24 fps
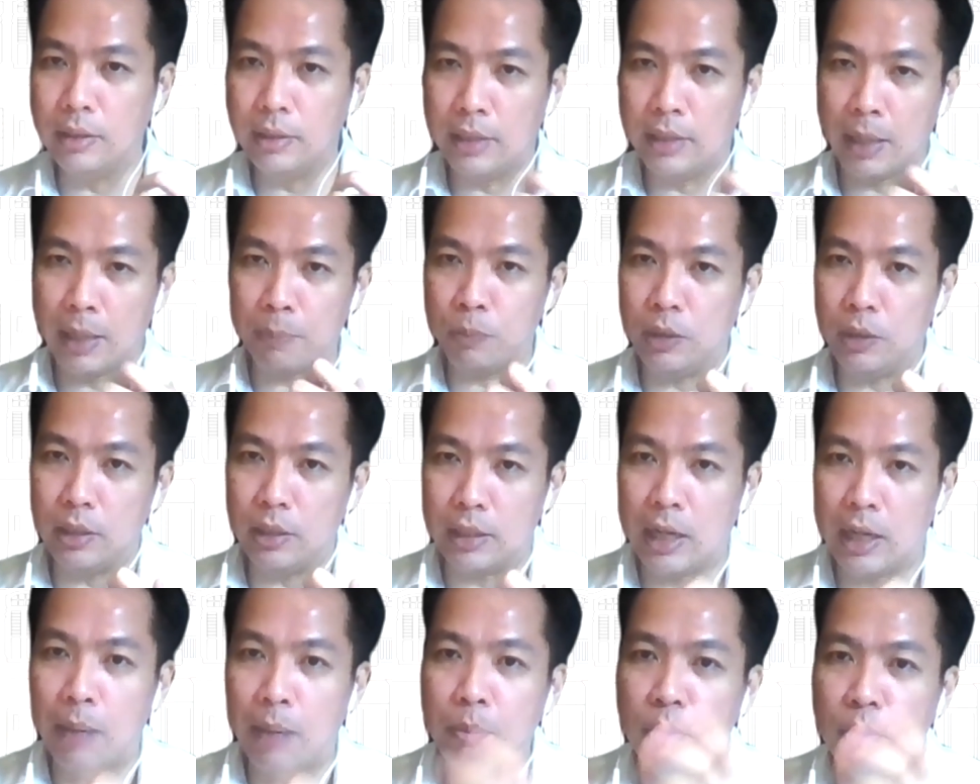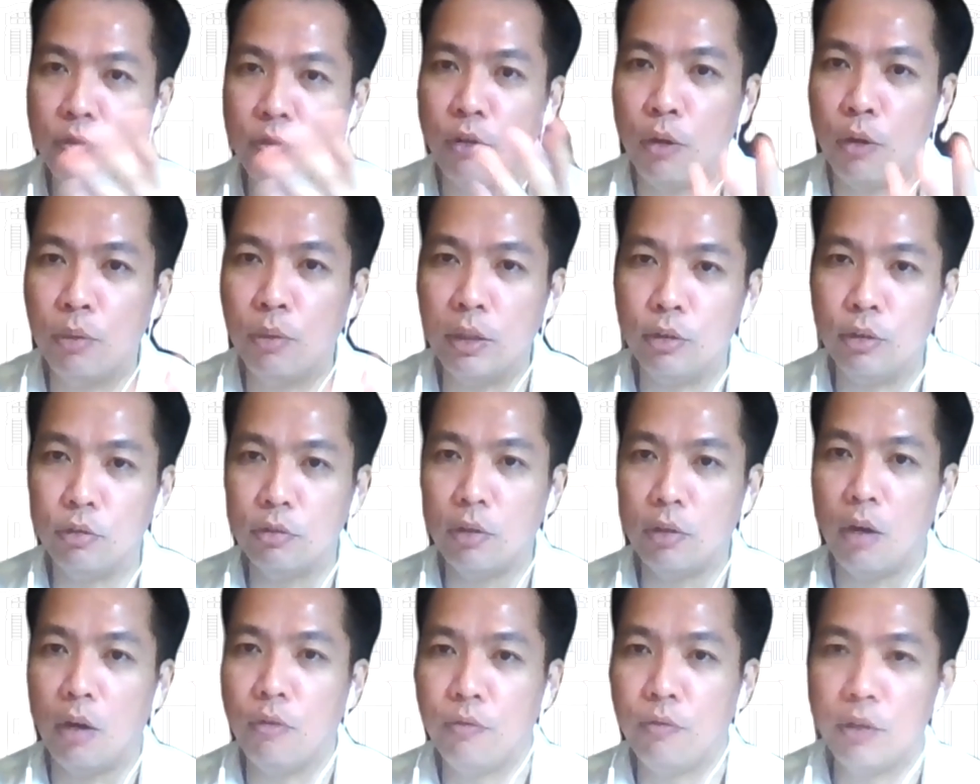debtor coming forward
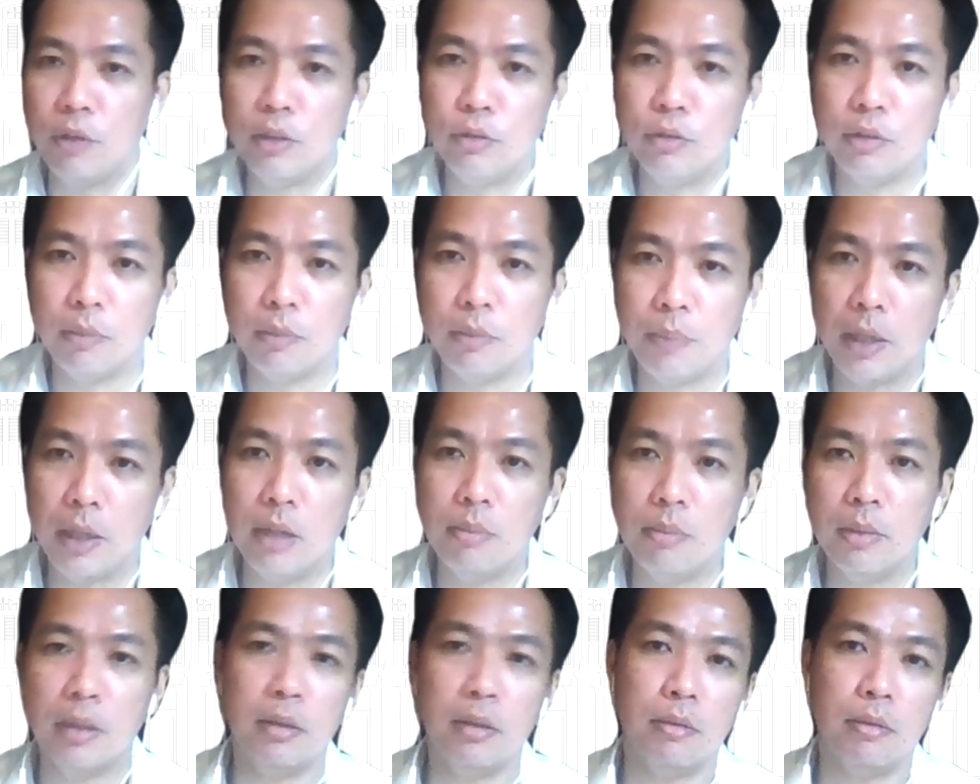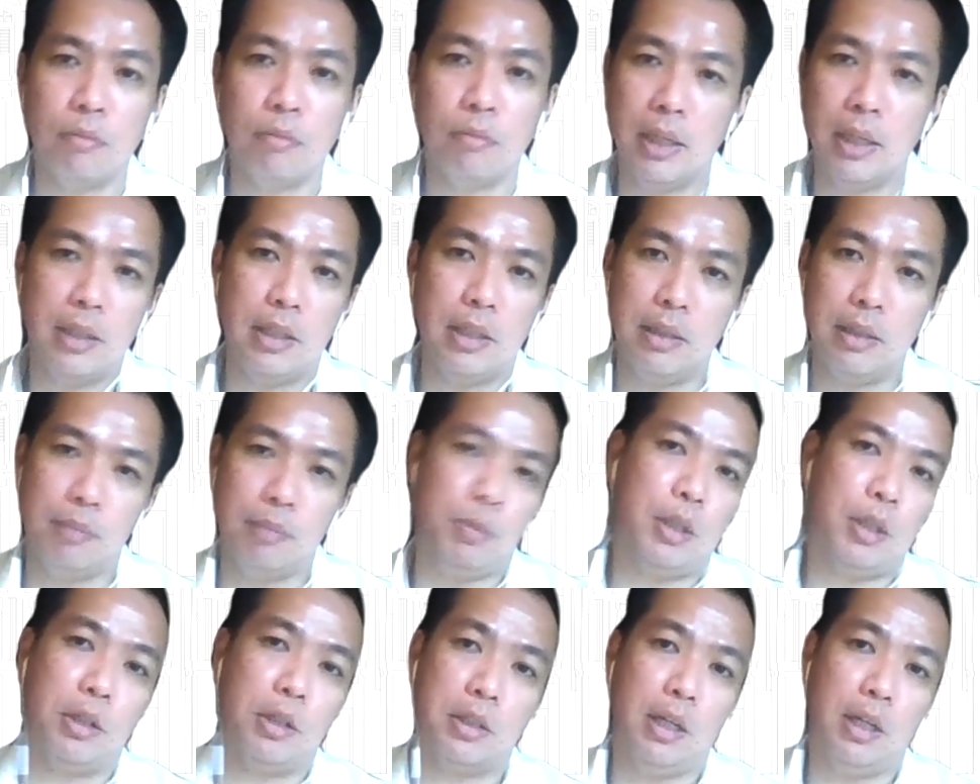to offer you the payment, whether
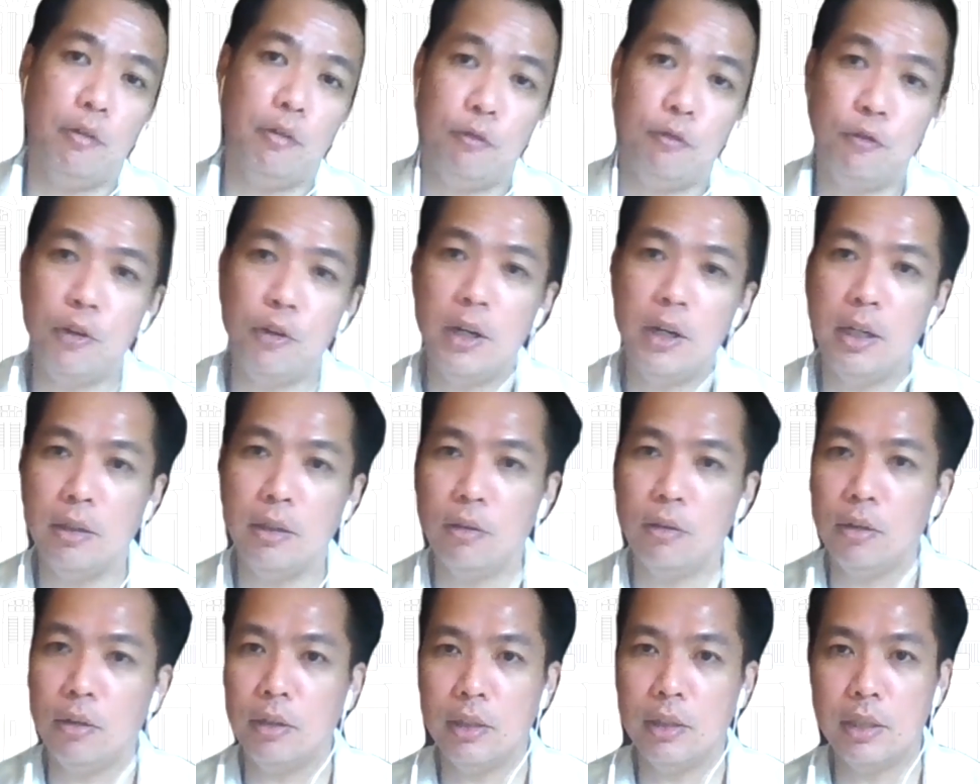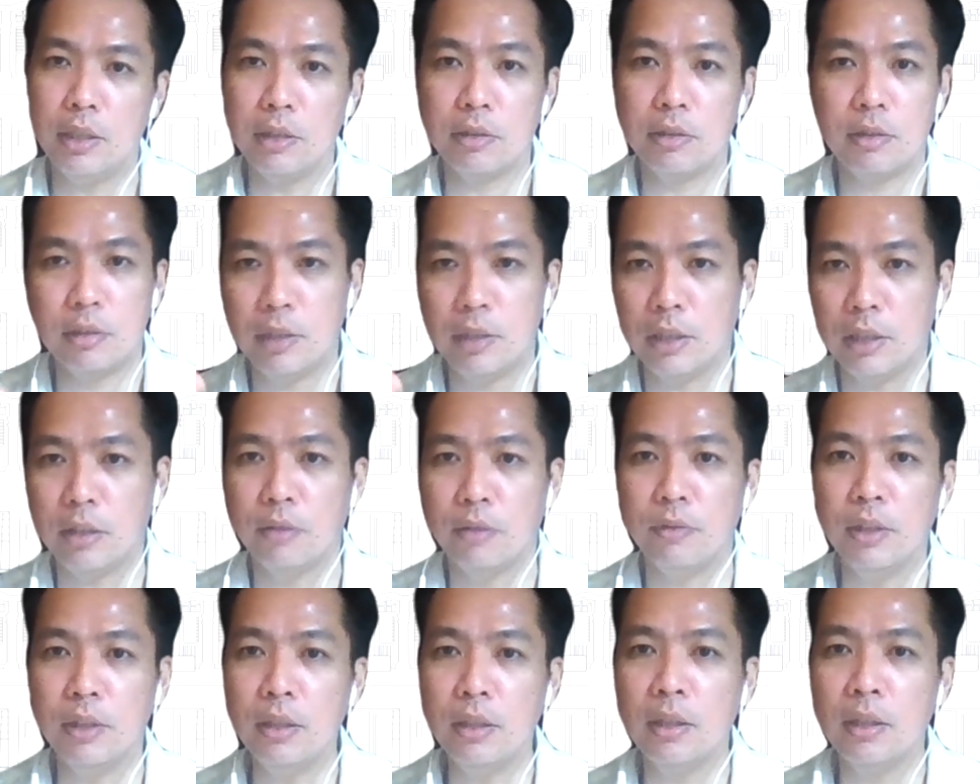because they're afraid or they're just sick
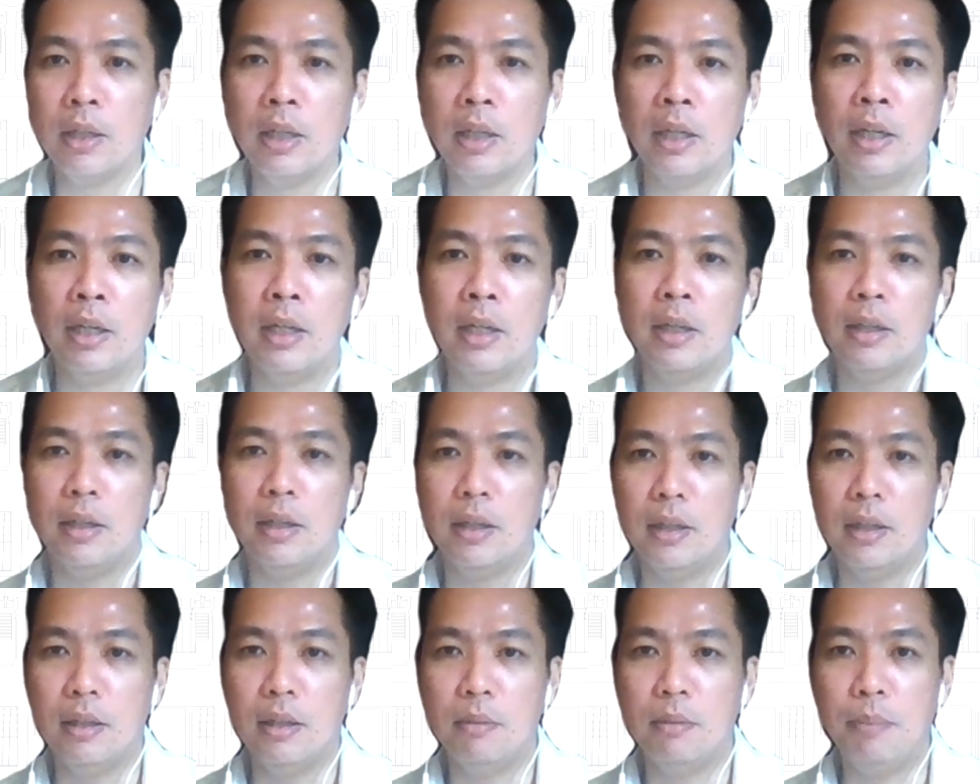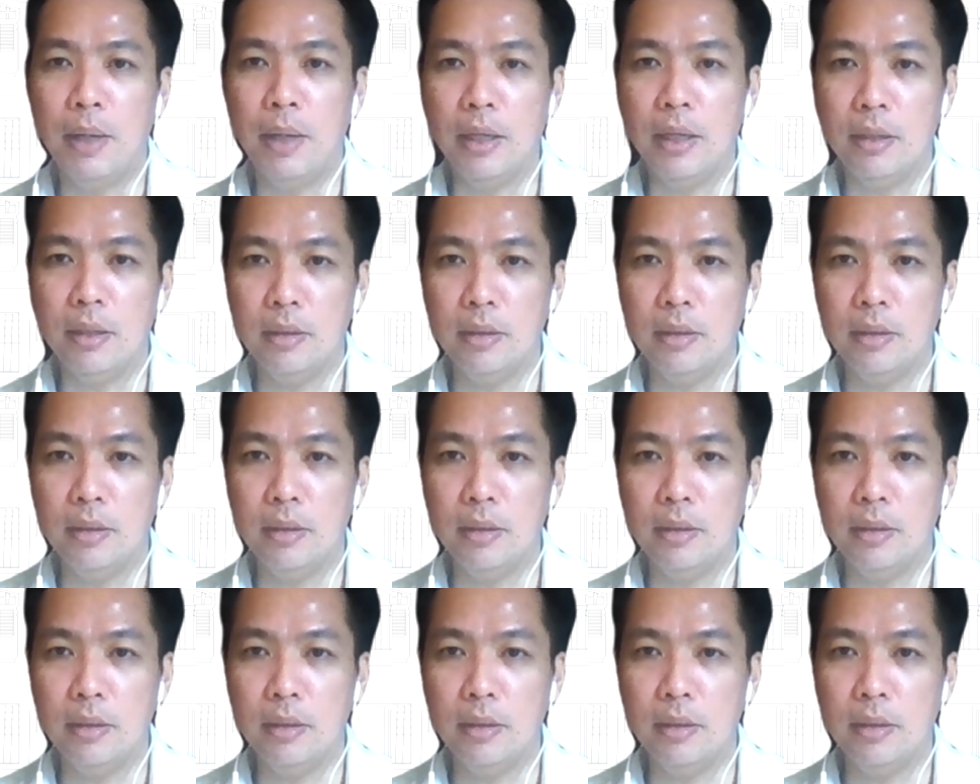of it. But